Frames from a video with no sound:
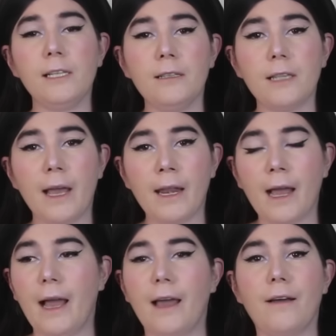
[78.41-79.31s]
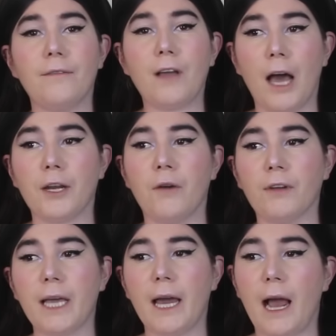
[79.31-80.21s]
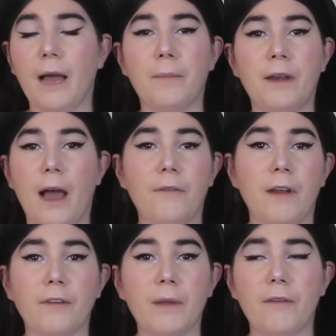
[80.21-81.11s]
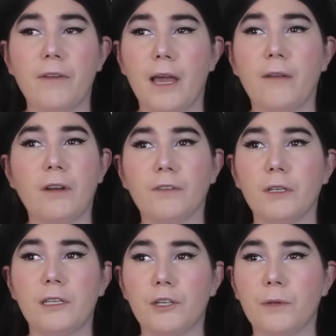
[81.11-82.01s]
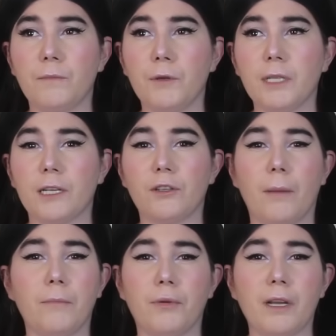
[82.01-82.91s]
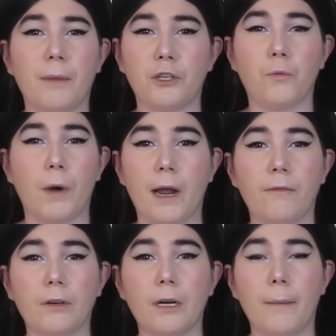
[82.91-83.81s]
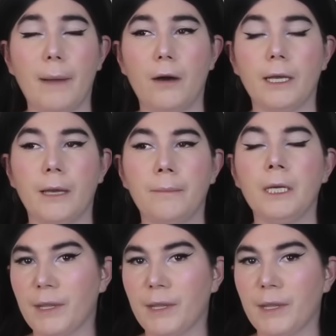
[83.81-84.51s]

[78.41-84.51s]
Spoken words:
Since then, I have gotten over that. I've never been a fan, I've never listened to his music, so I'm pretty much whatever about him.